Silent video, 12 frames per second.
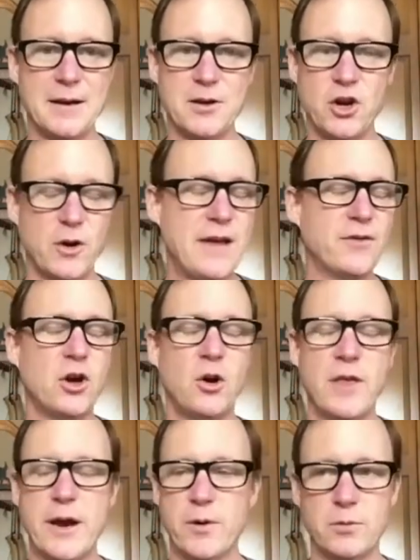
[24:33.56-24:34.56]
even though
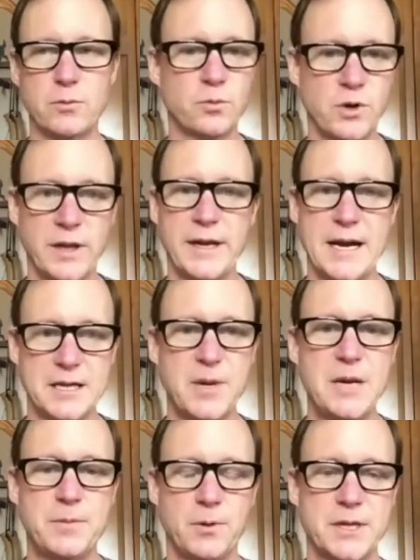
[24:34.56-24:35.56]
really nice people
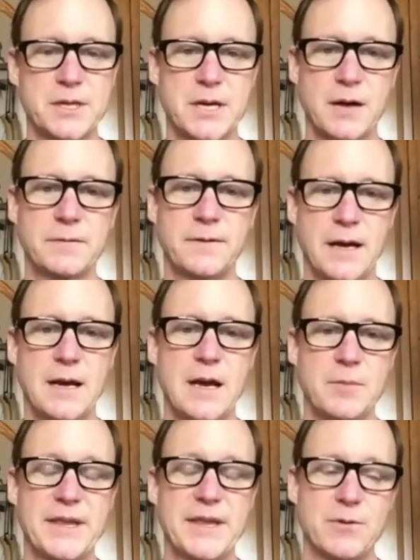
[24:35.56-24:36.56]
and stuff, but
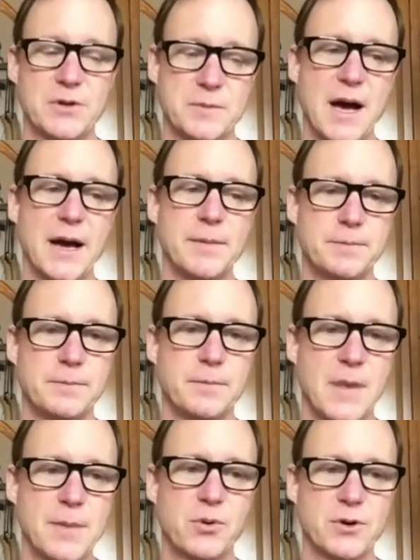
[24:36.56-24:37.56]
that was my
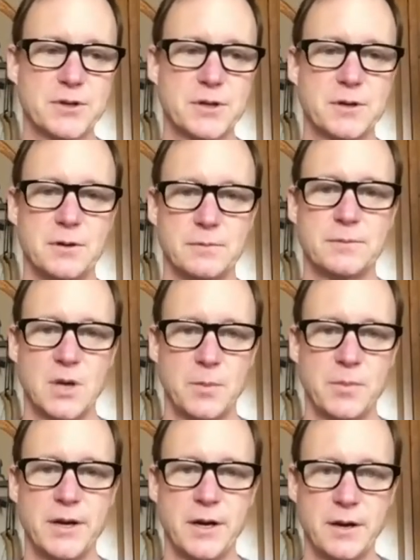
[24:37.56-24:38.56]
personal
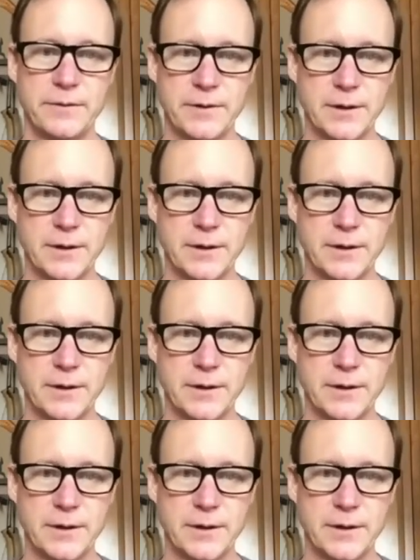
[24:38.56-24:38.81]
opinion of it.